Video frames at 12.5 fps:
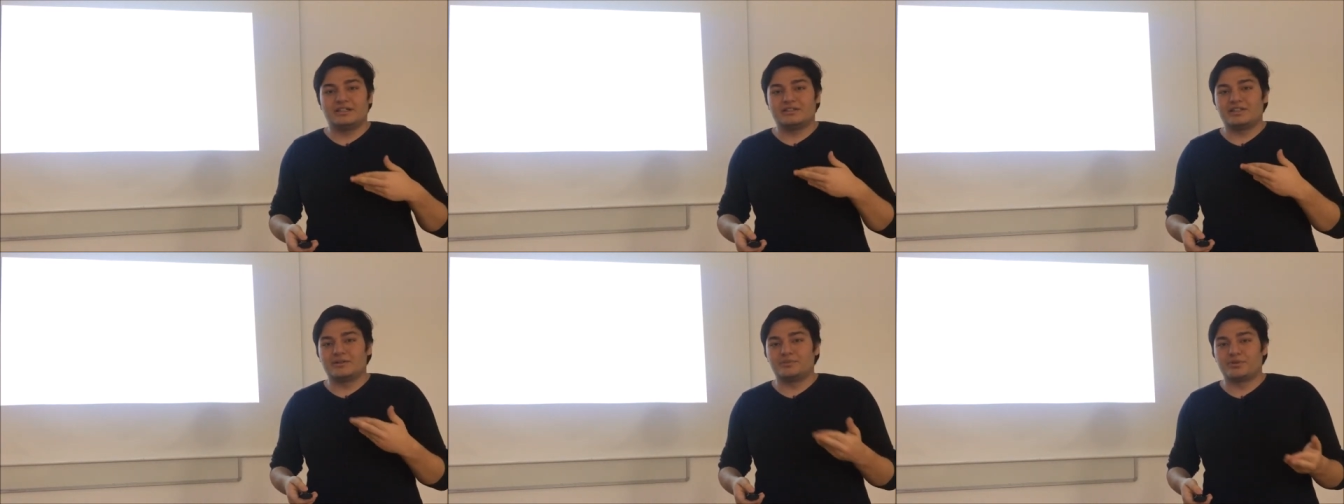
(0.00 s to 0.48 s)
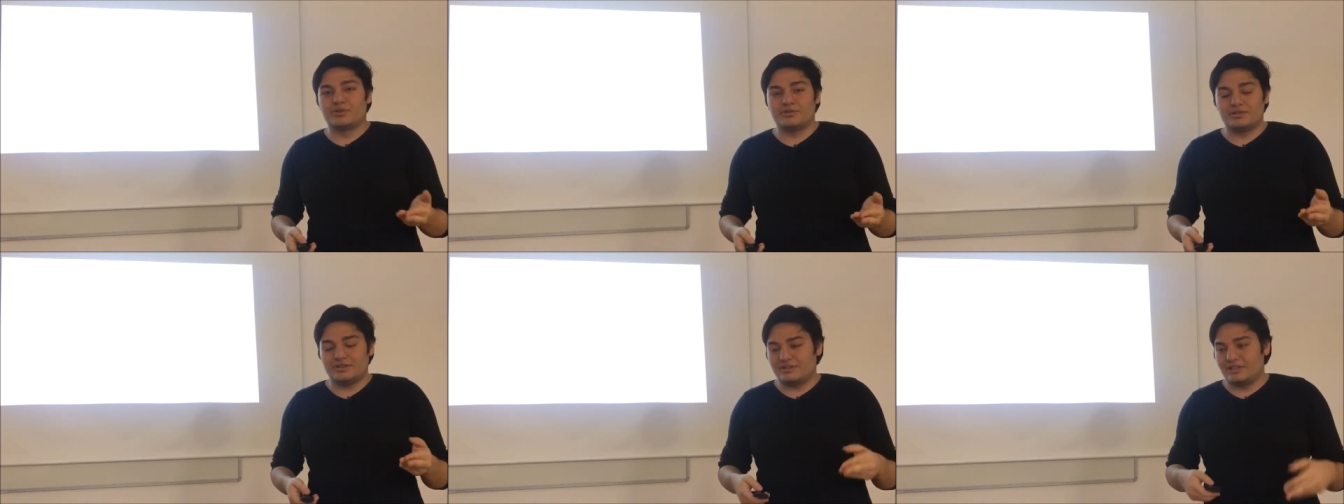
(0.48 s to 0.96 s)
they,
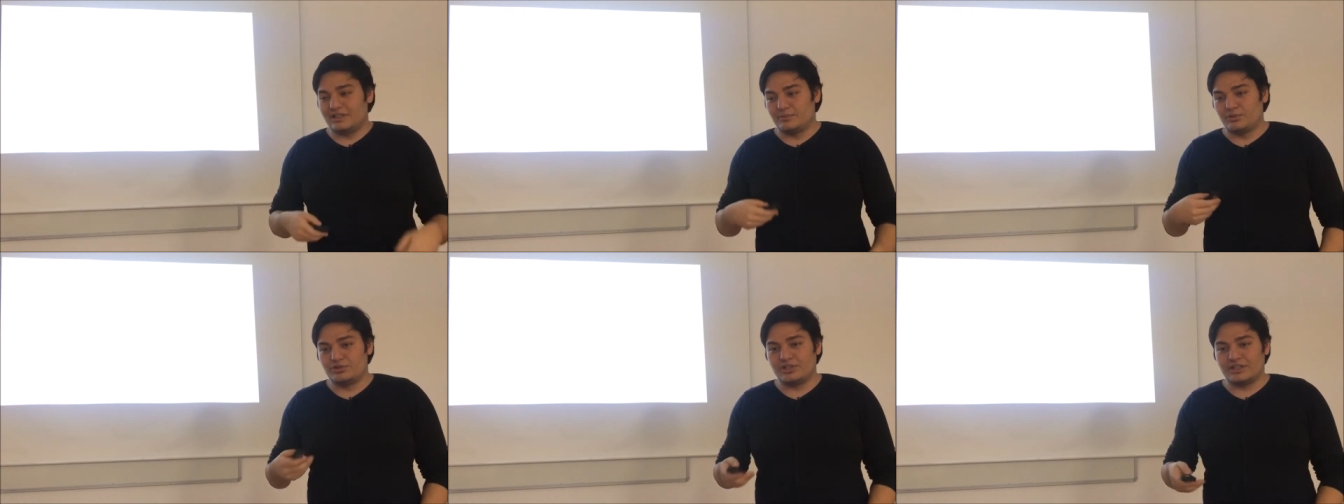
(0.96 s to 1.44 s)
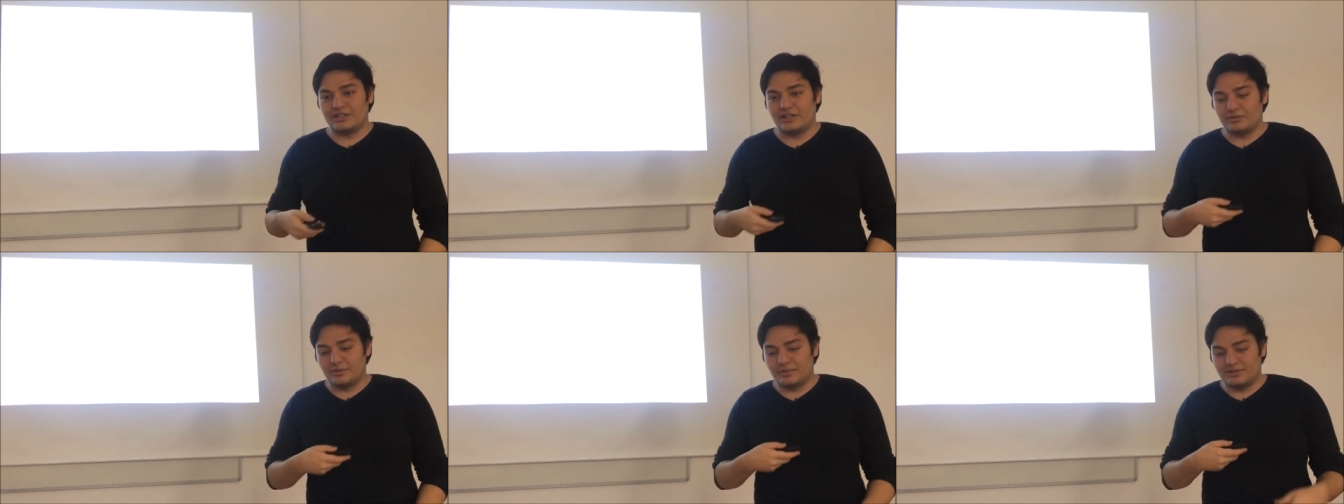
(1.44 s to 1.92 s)
pro they project
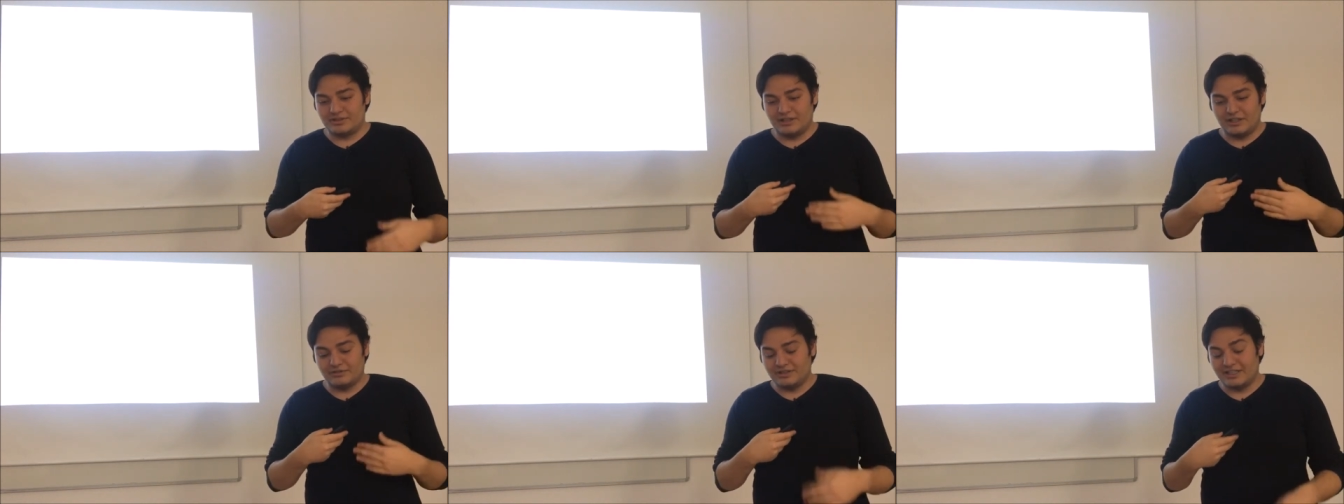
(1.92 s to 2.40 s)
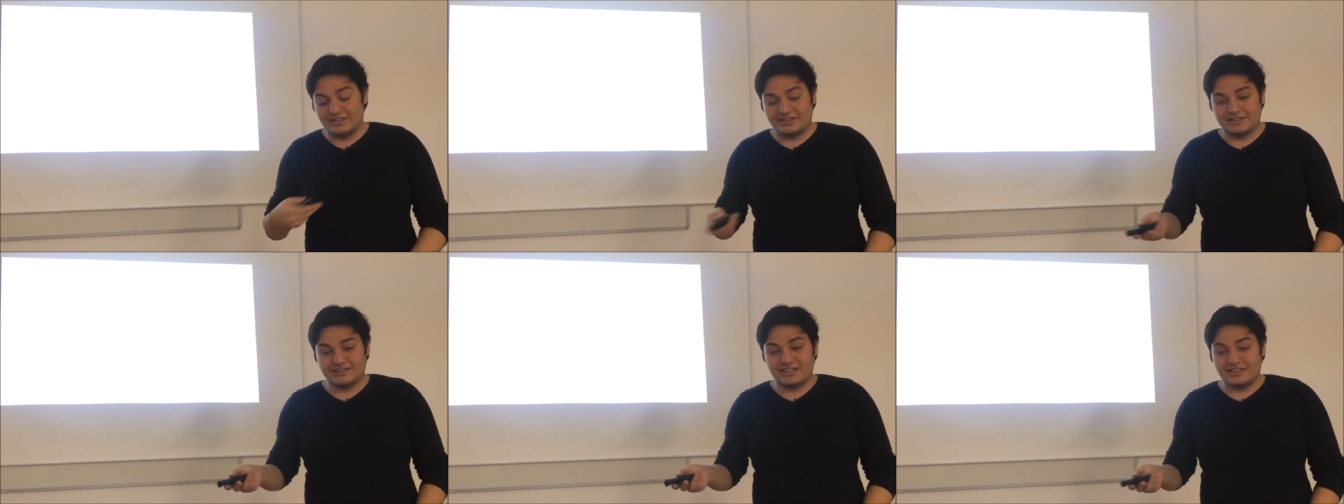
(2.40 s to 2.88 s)
how, about how, they
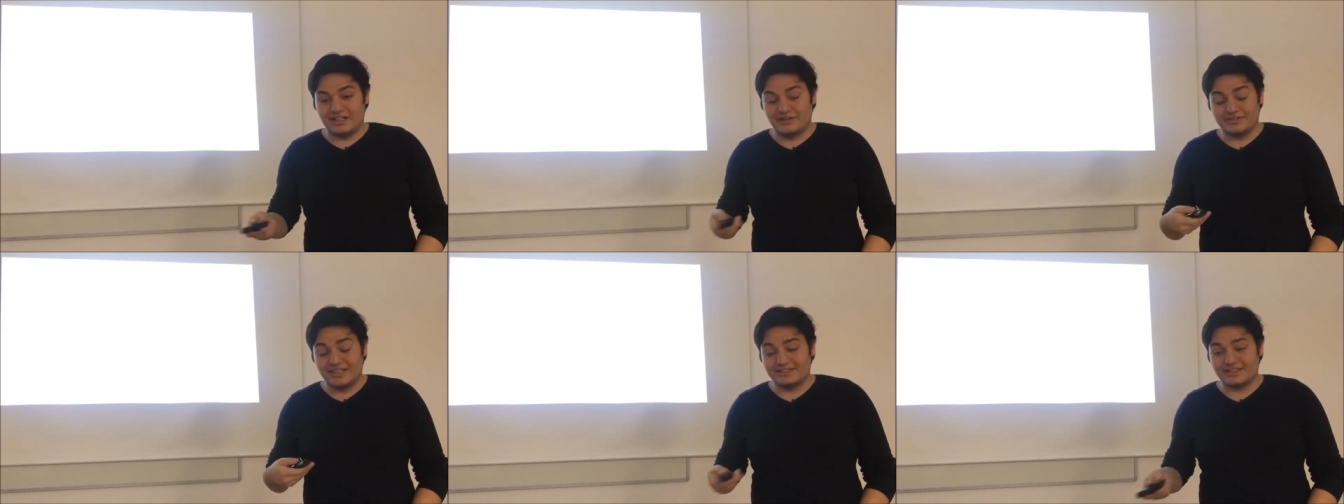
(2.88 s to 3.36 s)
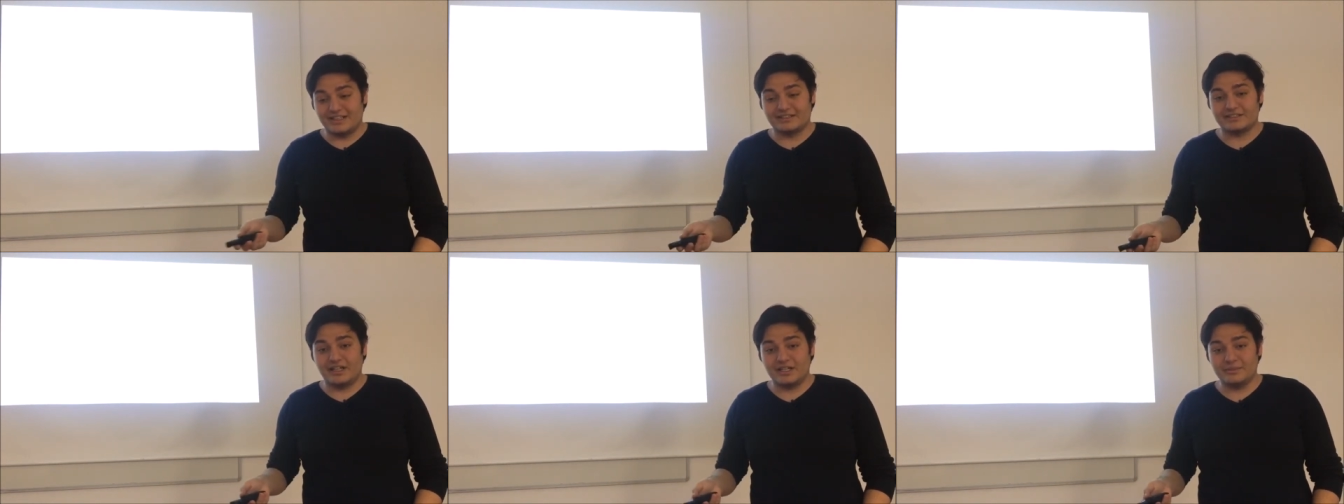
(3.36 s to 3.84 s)
set, how they
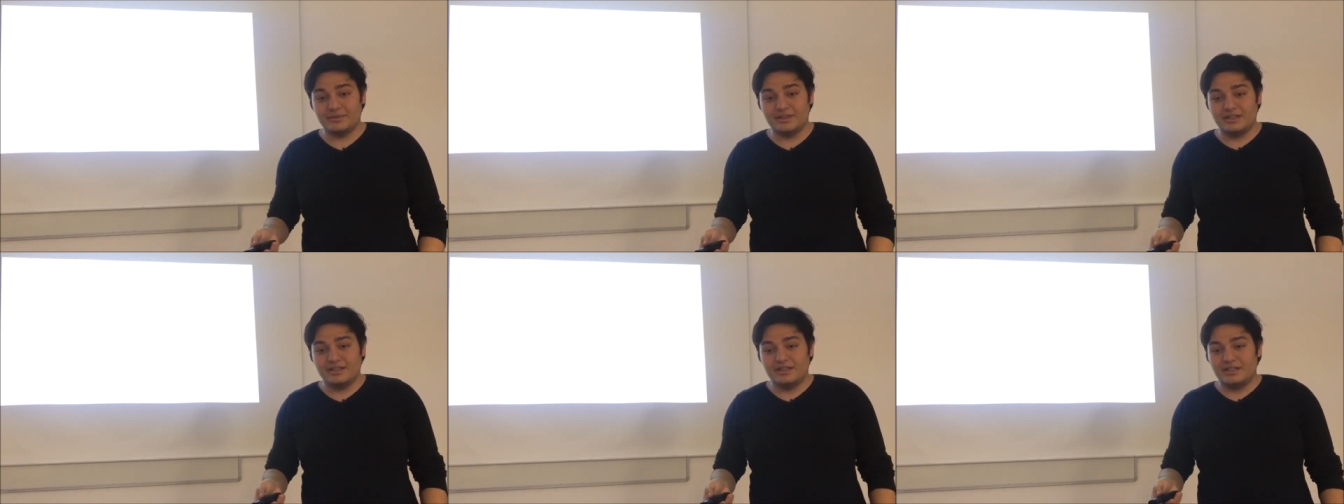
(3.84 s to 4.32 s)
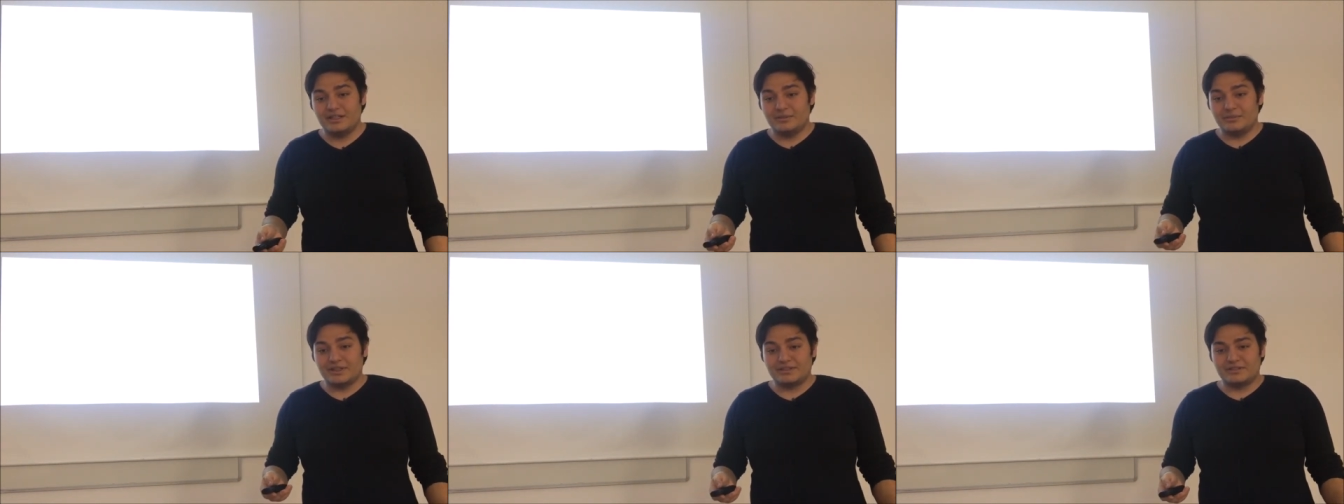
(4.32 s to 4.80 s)
sell time,
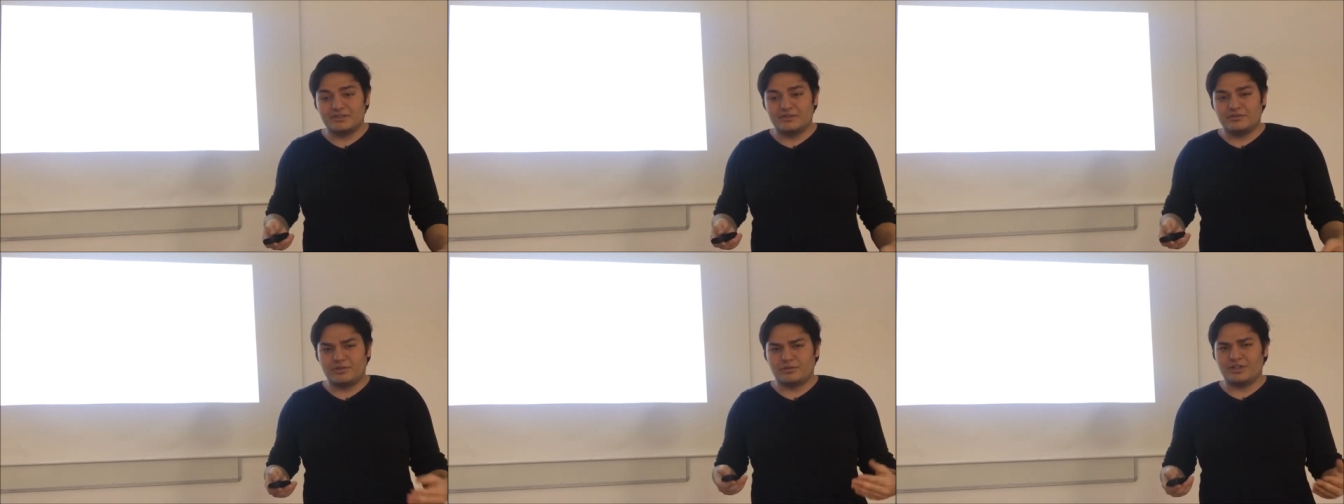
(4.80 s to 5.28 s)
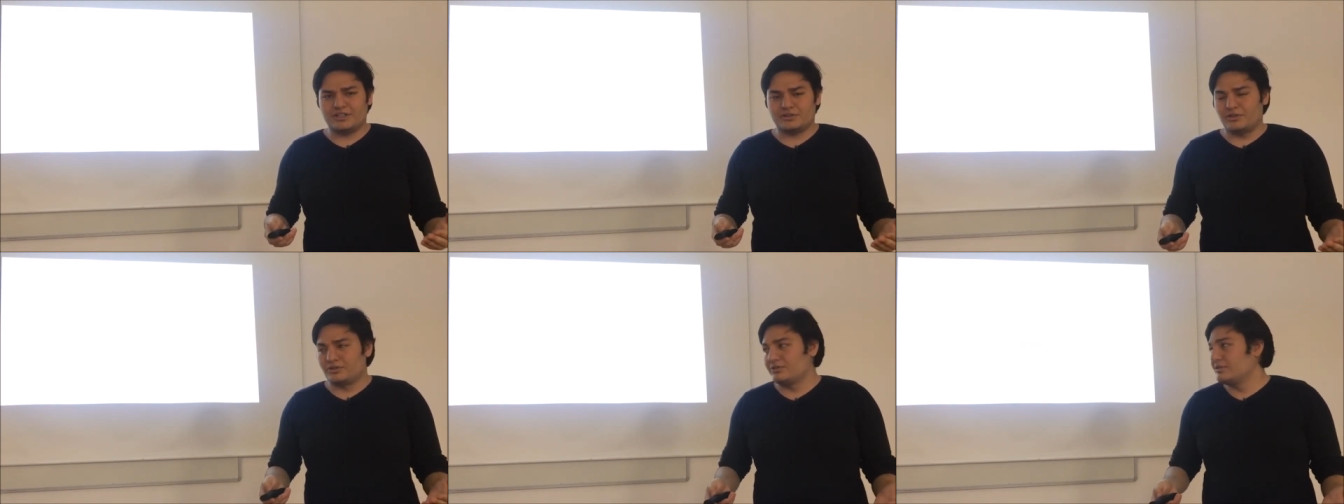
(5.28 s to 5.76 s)
but for what
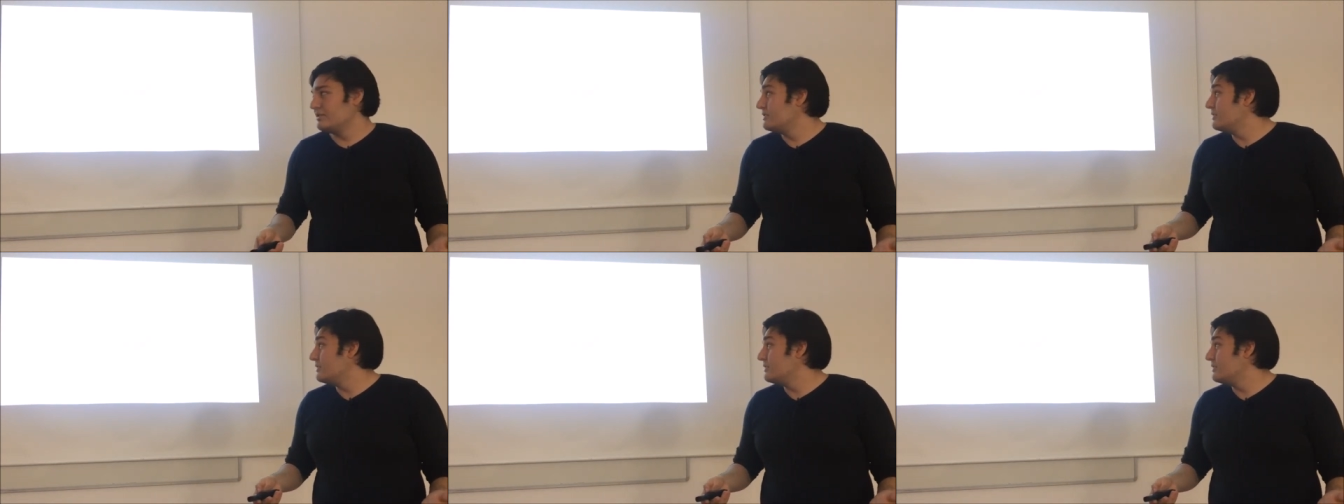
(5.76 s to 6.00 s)
cause?